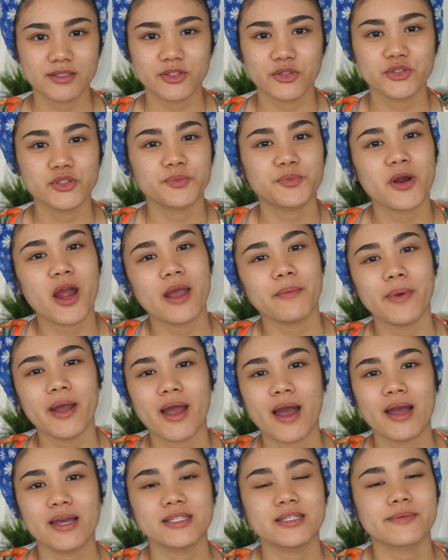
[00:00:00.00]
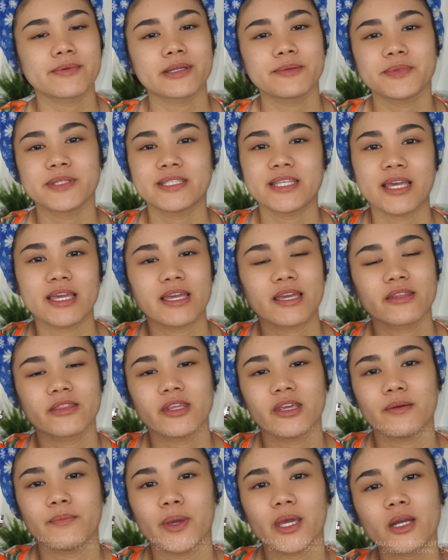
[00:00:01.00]
So to prime my eyes, I'm going to be taking
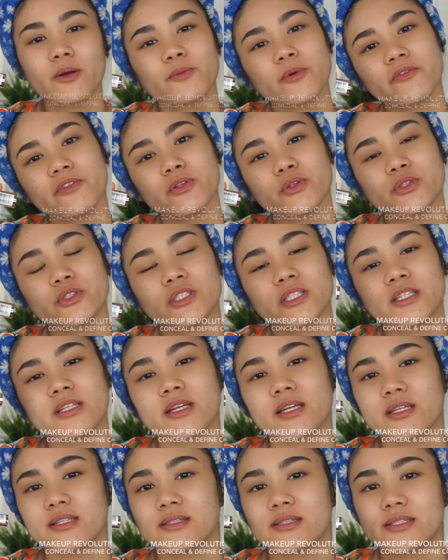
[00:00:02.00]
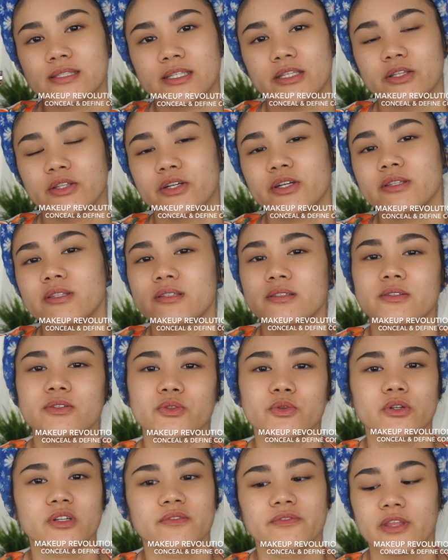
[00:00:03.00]
the Makeup Revolution concealer. This
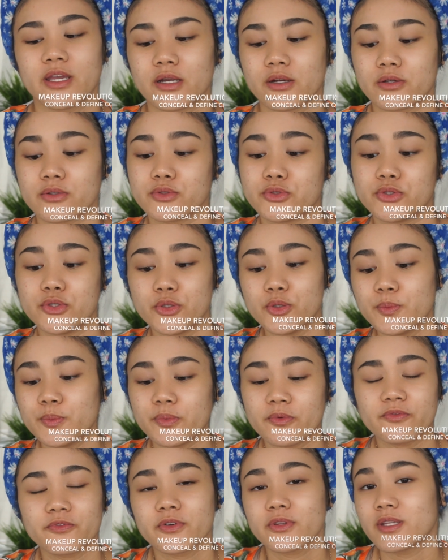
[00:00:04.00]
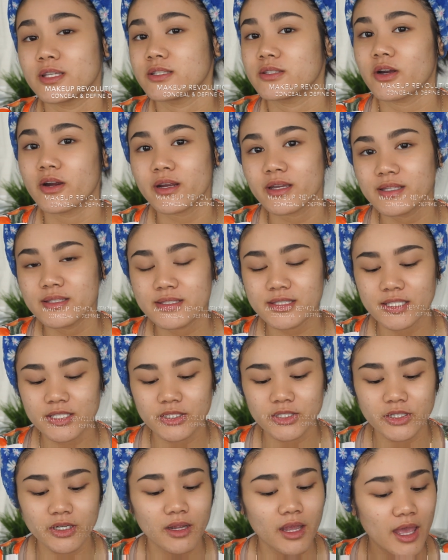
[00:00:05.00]
is sort of their dupe for the Tarte
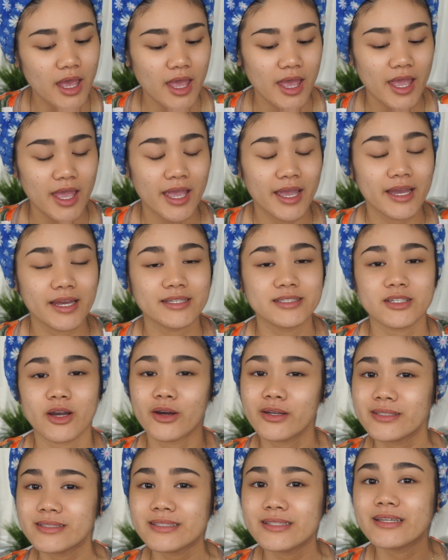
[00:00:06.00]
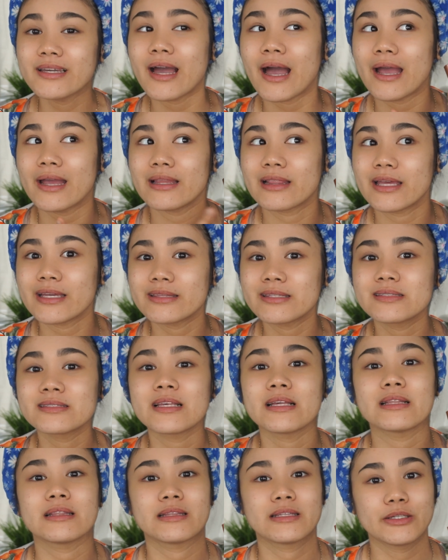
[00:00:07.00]
concealer, and honestly, I like
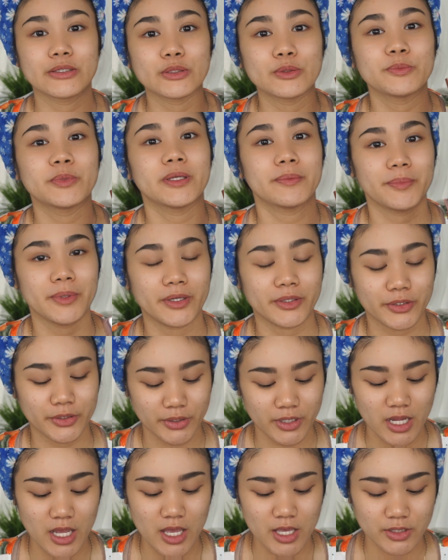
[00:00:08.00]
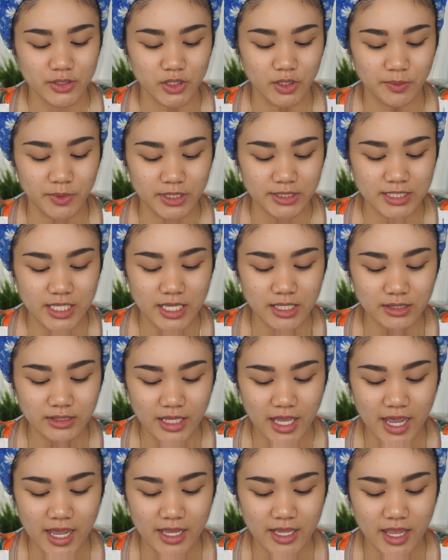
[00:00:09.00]
this a little bit better. So I'm going to take
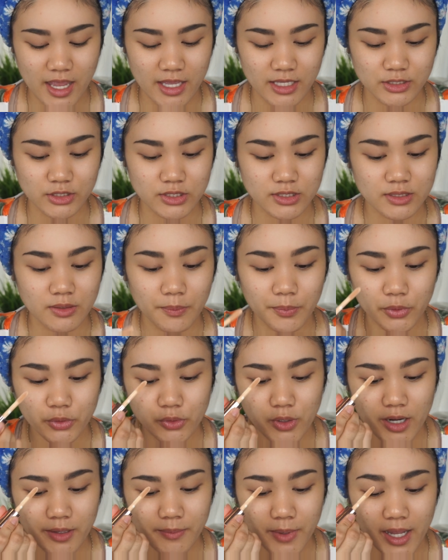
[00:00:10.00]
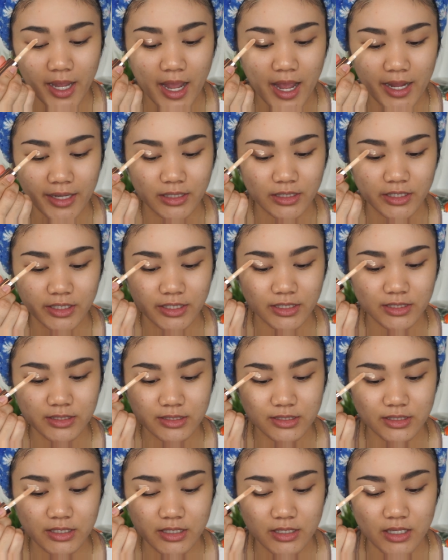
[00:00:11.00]
that and just prime my
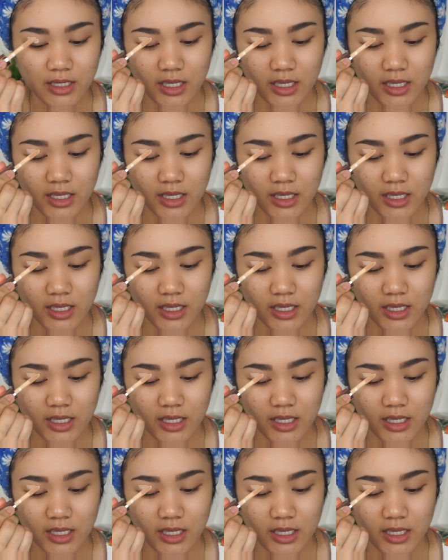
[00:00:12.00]
eyelids.